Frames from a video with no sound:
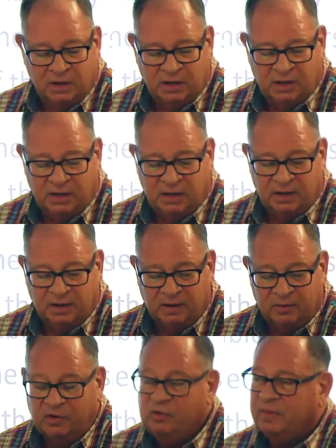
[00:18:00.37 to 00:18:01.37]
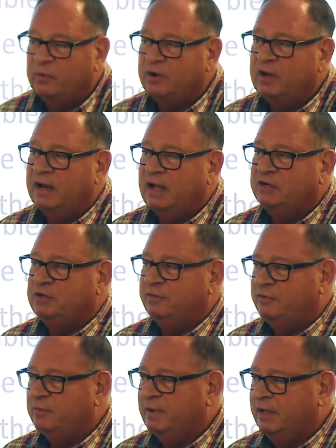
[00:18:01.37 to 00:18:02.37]
They were not actually
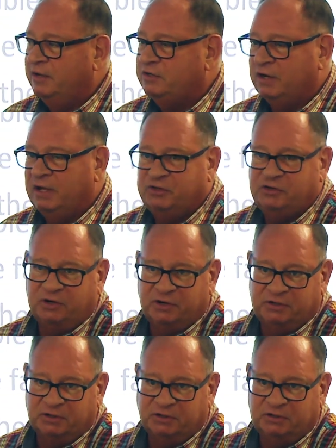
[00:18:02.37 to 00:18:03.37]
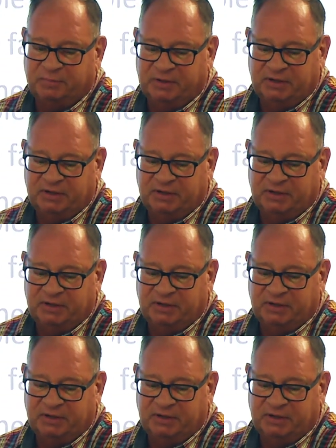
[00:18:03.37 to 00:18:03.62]
from HNI churches, but